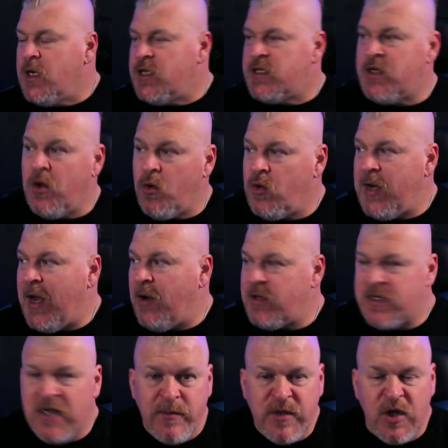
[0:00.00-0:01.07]
So now
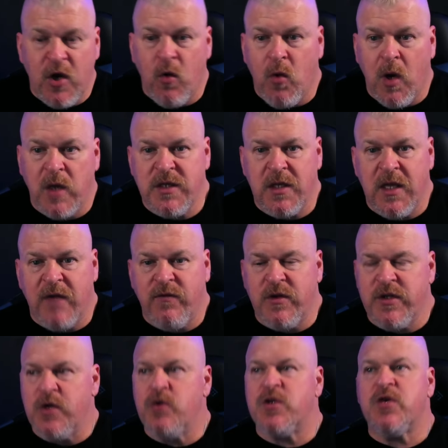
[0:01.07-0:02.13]
it's time to go on to level
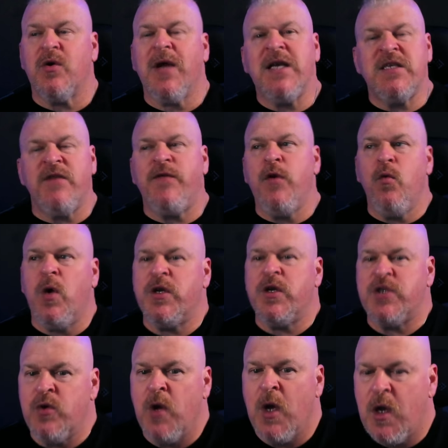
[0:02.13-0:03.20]
two. So guys, if you want
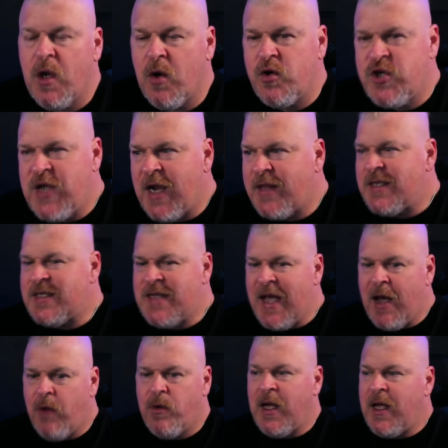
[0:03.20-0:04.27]
to go check this
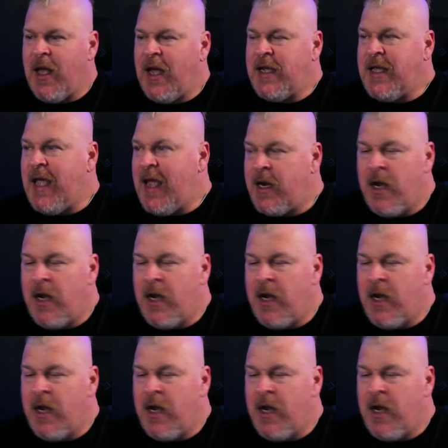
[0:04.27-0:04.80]
out uh, again,